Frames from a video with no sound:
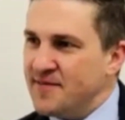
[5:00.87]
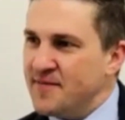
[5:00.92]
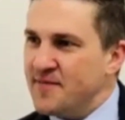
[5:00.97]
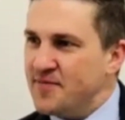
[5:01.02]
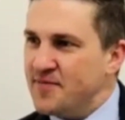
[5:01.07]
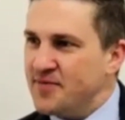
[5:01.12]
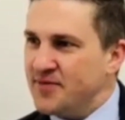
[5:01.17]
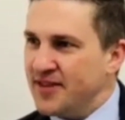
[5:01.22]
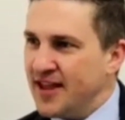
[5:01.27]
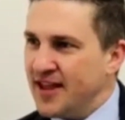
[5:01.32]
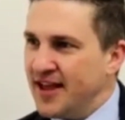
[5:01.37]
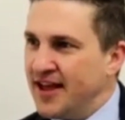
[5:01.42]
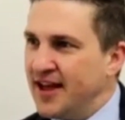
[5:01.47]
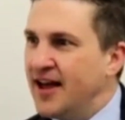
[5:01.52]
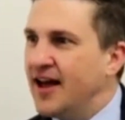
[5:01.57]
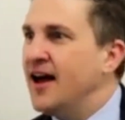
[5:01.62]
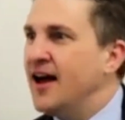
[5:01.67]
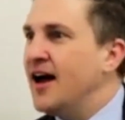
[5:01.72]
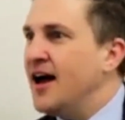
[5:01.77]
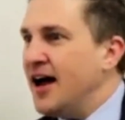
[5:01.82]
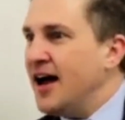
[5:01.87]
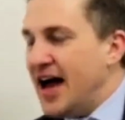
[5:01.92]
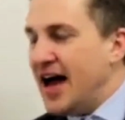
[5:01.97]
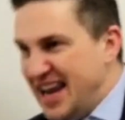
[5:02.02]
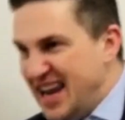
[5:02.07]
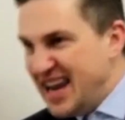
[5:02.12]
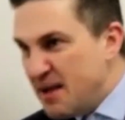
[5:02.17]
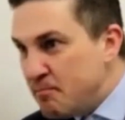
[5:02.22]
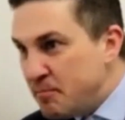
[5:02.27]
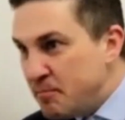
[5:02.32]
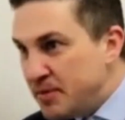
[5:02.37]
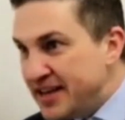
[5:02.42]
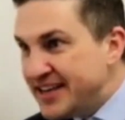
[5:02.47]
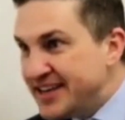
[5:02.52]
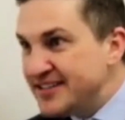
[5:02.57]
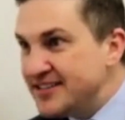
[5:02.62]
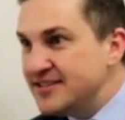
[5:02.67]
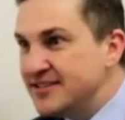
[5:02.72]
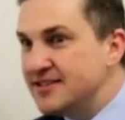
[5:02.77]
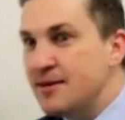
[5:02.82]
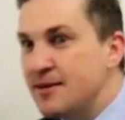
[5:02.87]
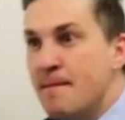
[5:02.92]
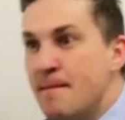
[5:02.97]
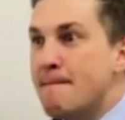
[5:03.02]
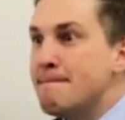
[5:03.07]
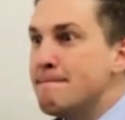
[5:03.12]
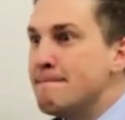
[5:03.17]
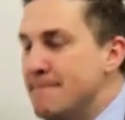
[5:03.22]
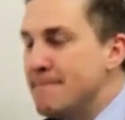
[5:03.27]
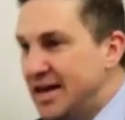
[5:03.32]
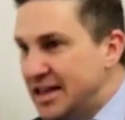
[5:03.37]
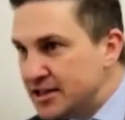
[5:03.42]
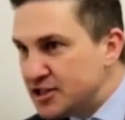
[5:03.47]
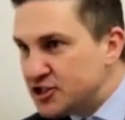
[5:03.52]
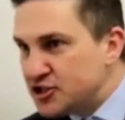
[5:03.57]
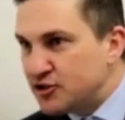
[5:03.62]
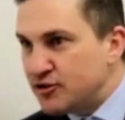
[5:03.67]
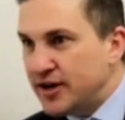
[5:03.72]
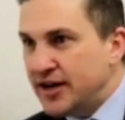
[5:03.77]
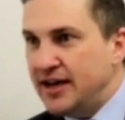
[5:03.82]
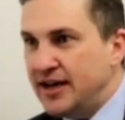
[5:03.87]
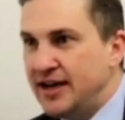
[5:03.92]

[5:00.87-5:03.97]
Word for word: you've got athletes, you've got Olympians, military,